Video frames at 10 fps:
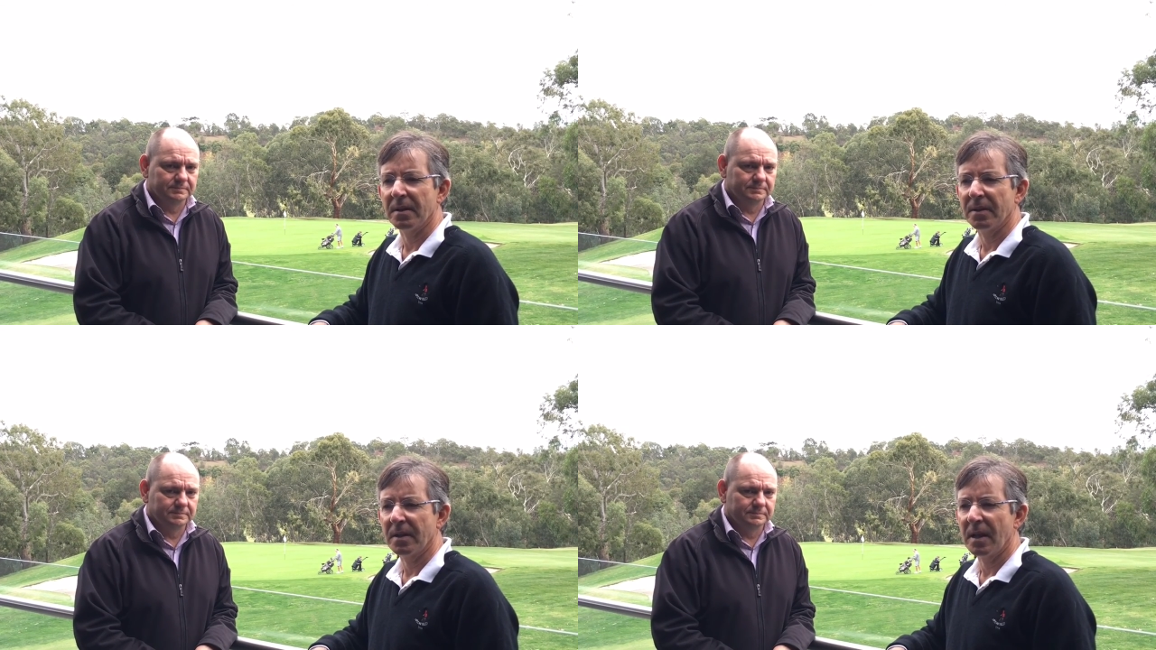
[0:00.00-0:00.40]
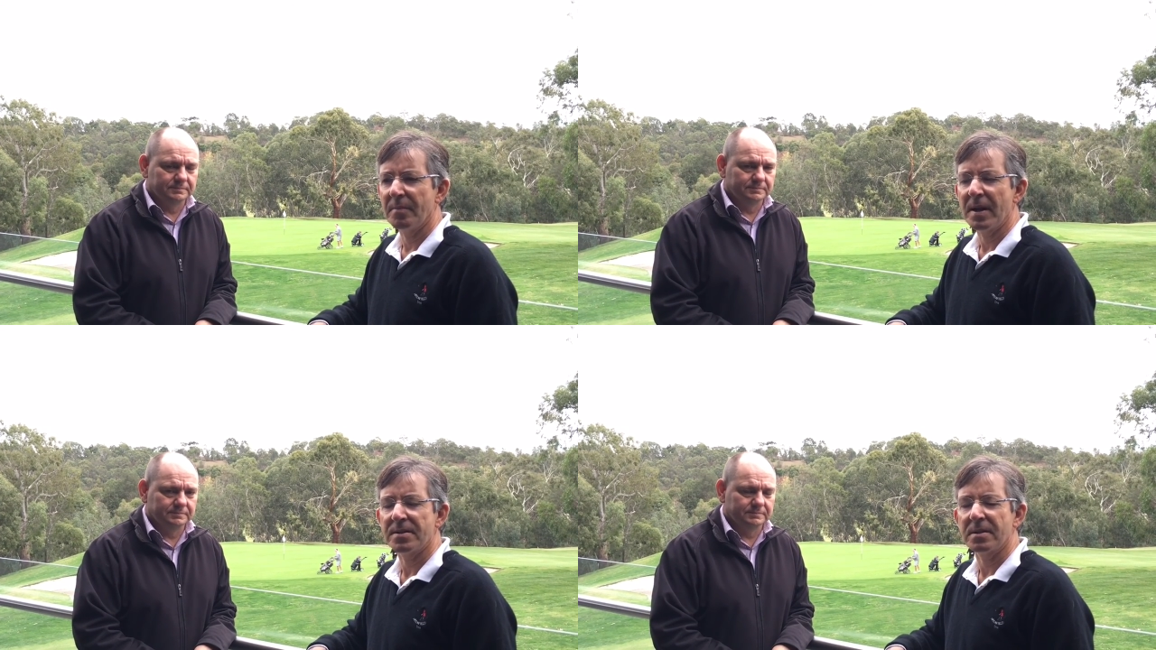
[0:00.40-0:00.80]
Speaker 1: The
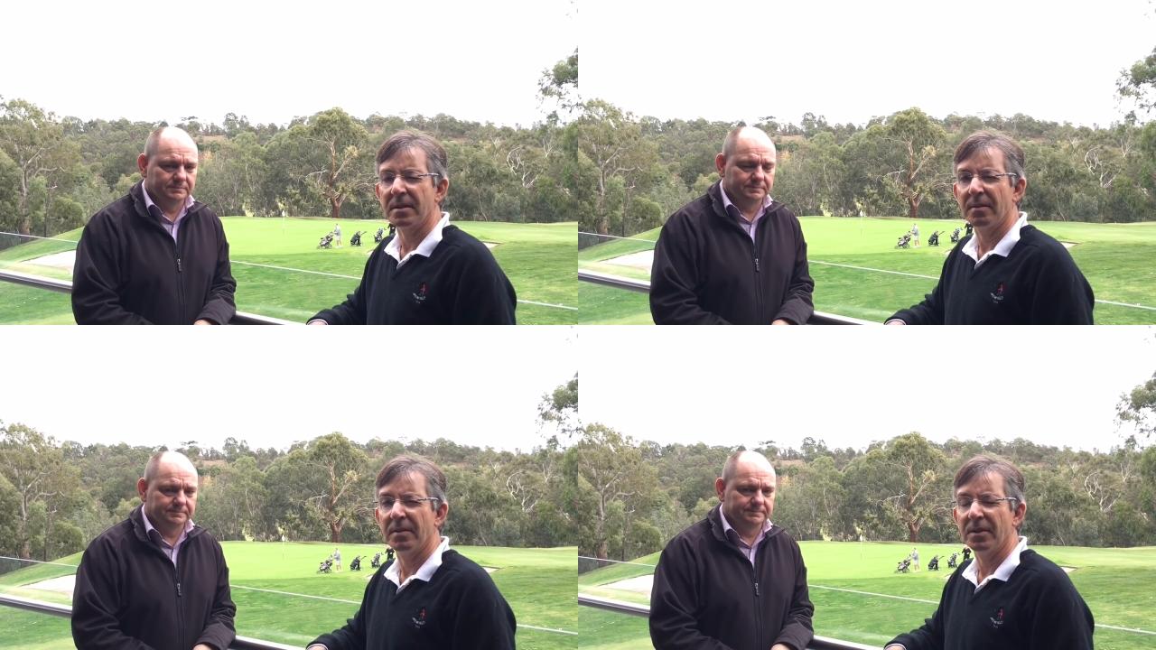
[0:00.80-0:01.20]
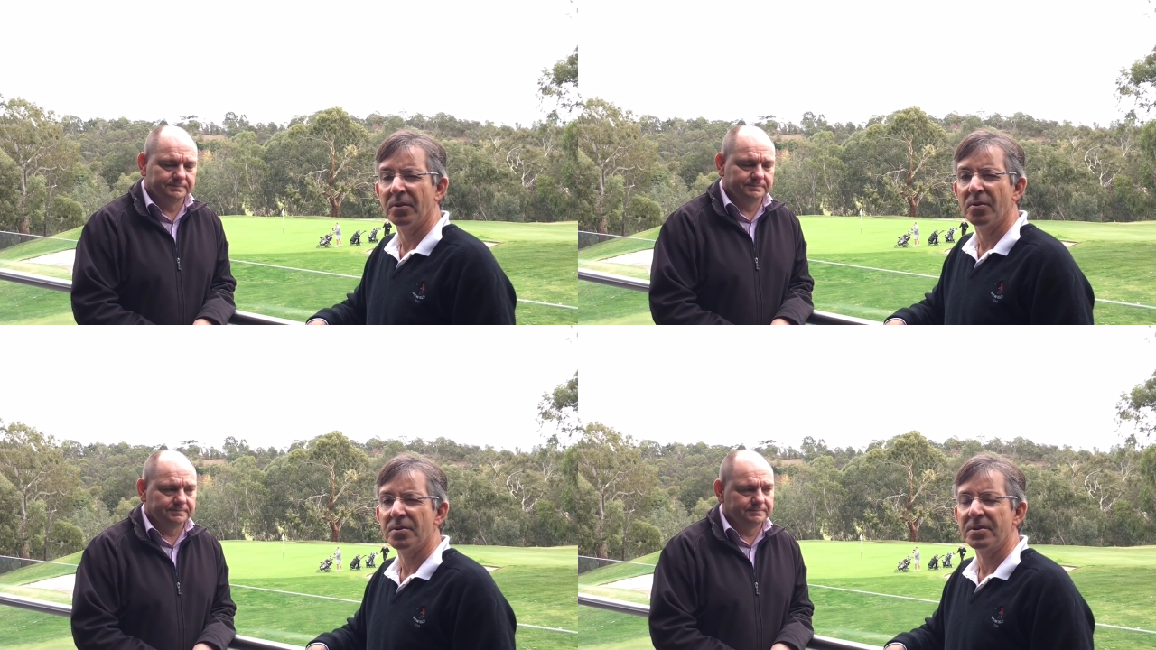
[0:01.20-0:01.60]
clubhouse is lovely, the
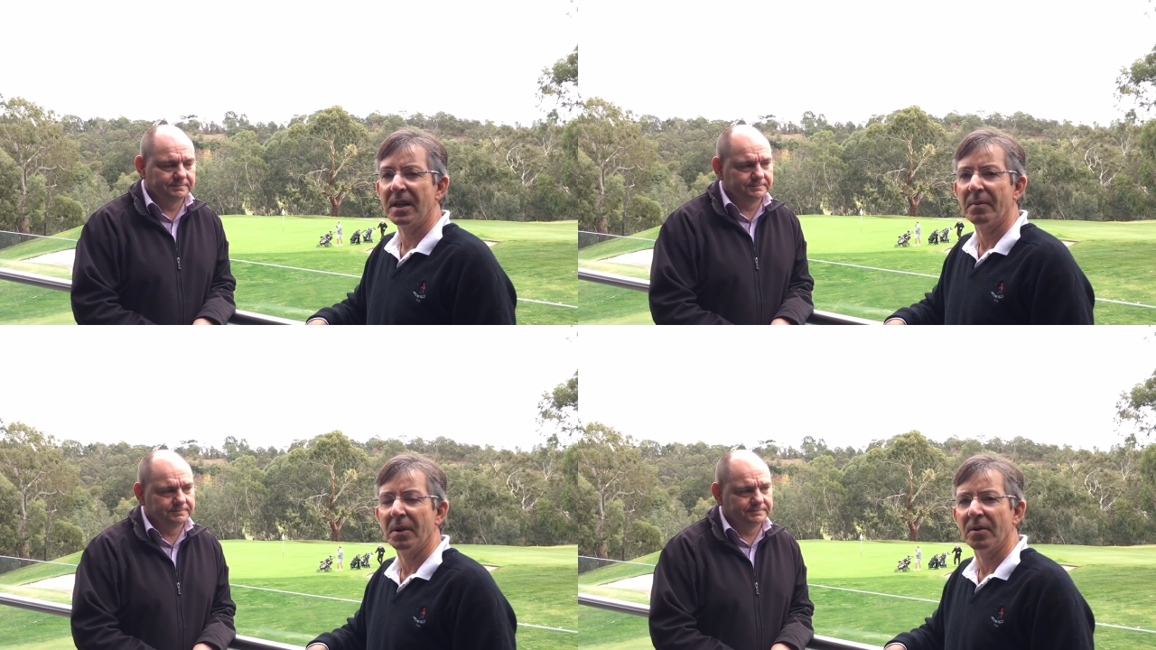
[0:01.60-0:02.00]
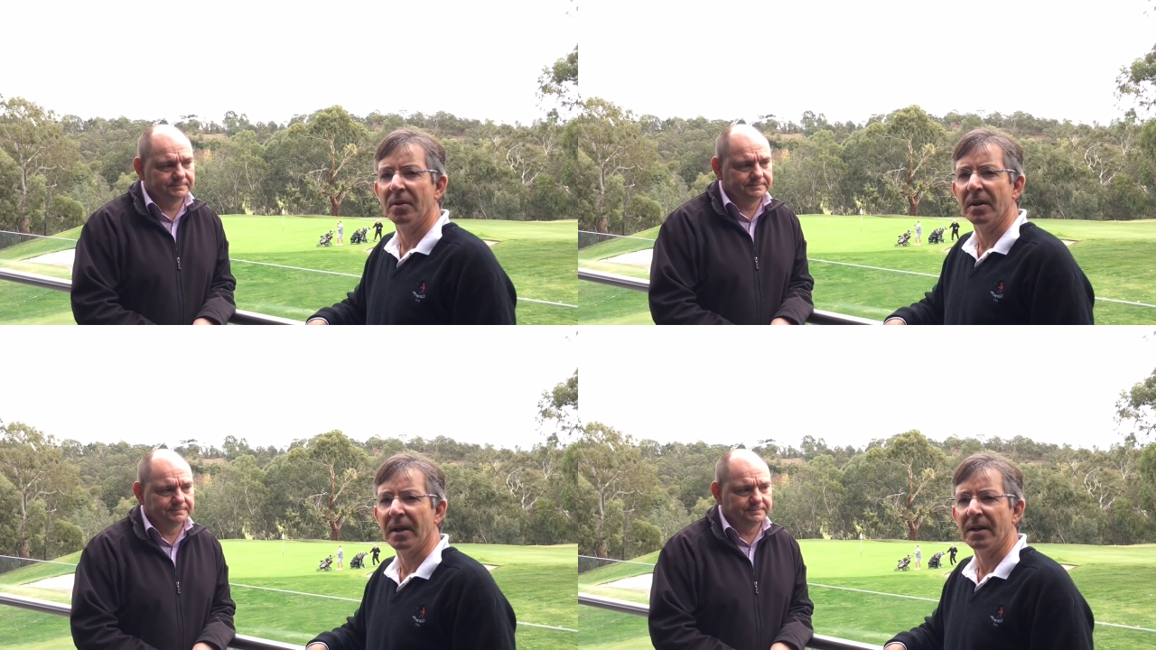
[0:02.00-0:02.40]
course is coming
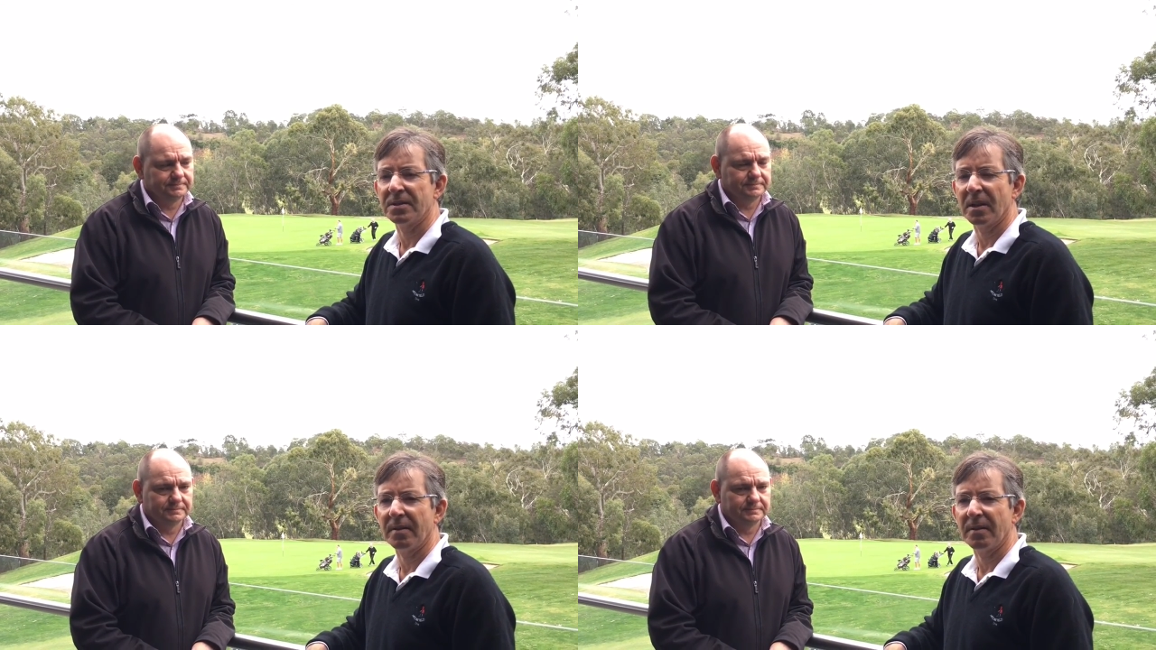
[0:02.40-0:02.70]
along, that's a